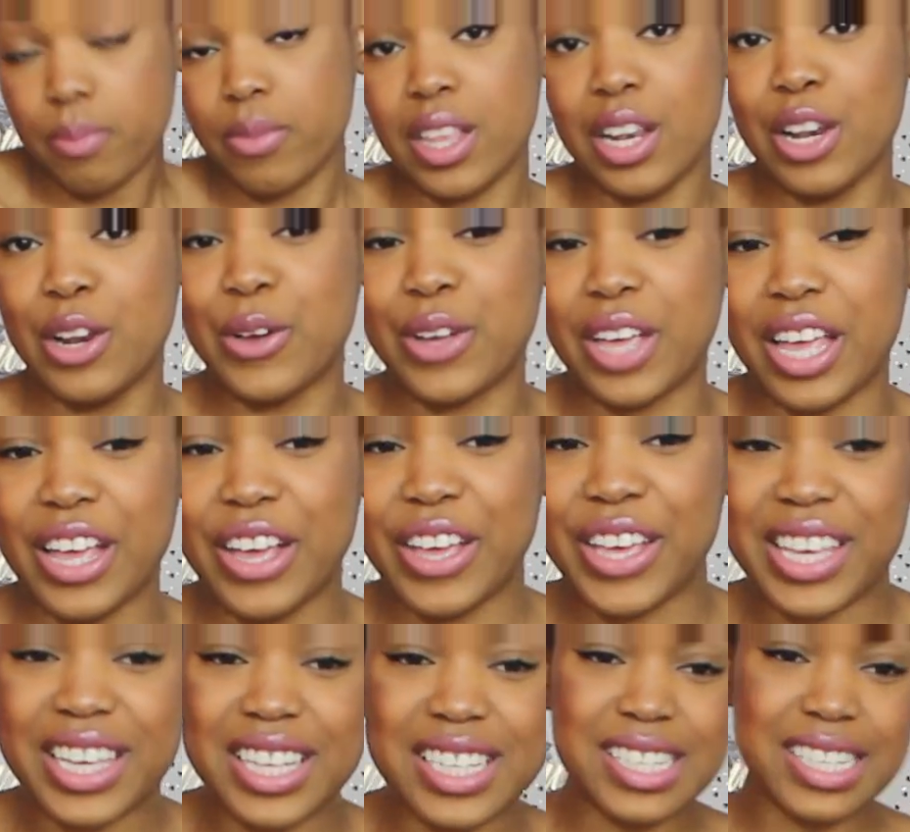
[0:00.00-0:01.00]
looking
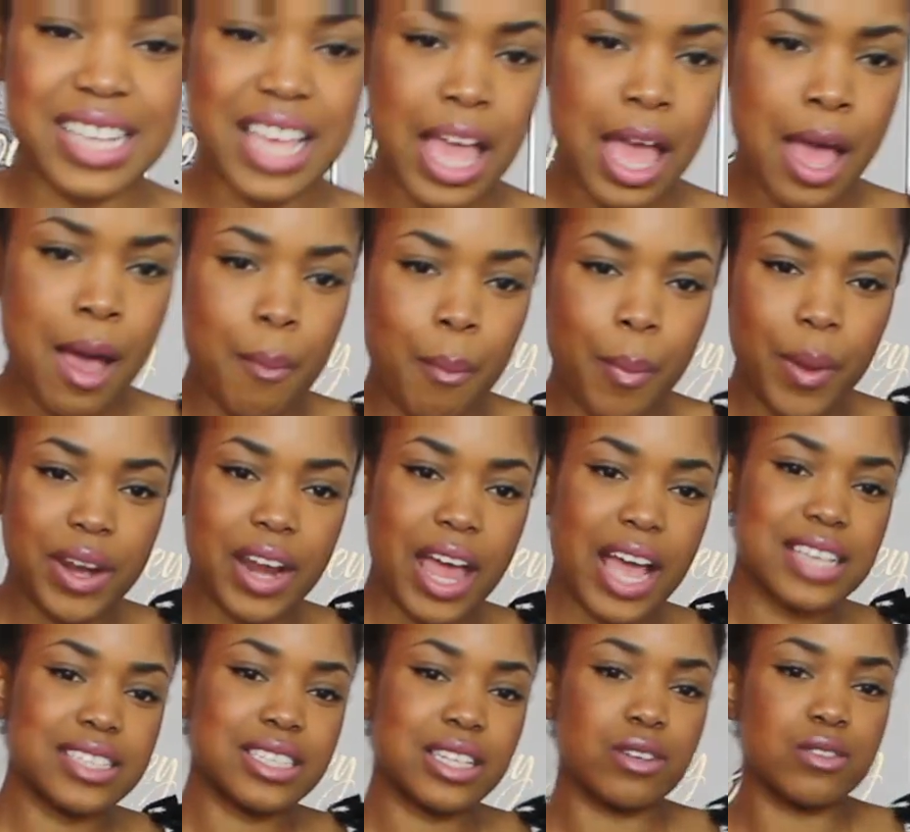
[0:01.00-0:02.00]
good. But
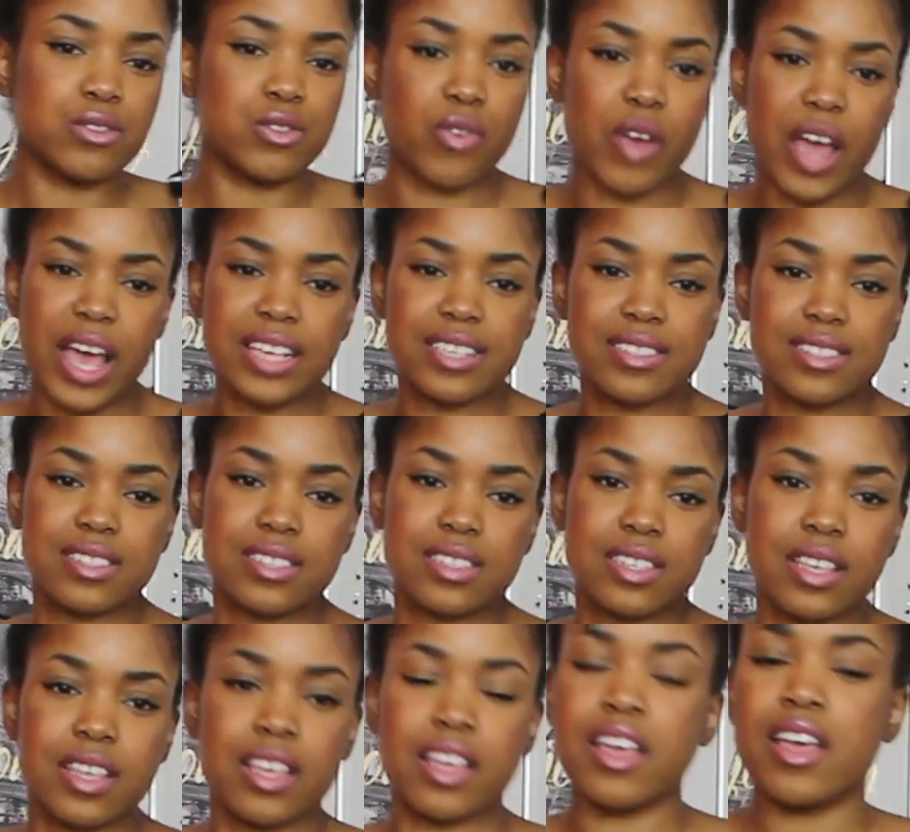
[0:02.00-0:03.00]
nice little dress.